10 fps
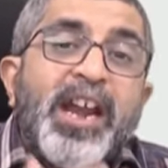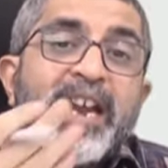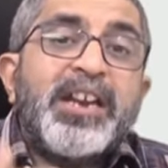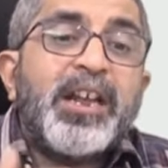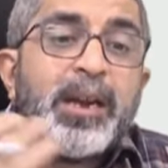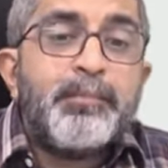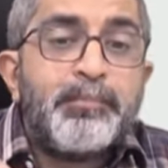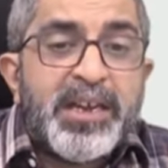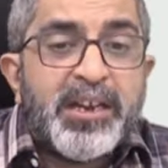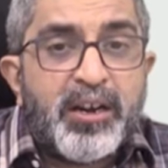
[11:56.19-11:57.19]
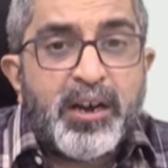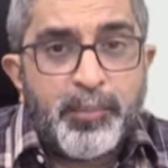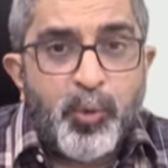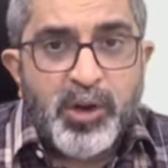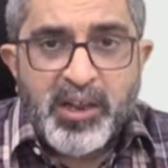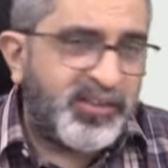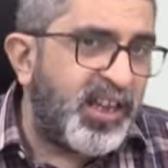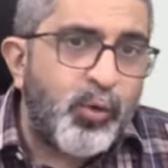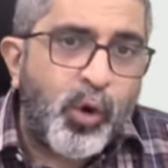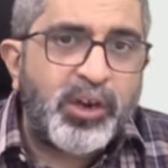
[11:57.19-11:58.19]
interim period reporting,
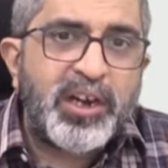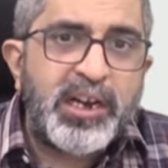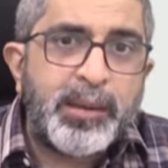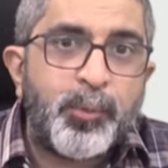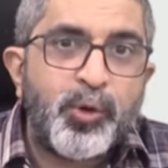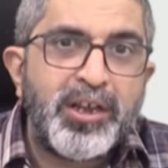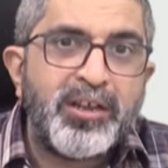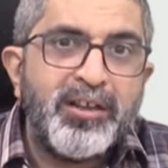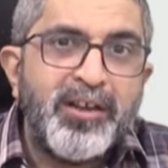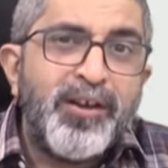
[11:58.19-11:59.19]
say quarterly reporting,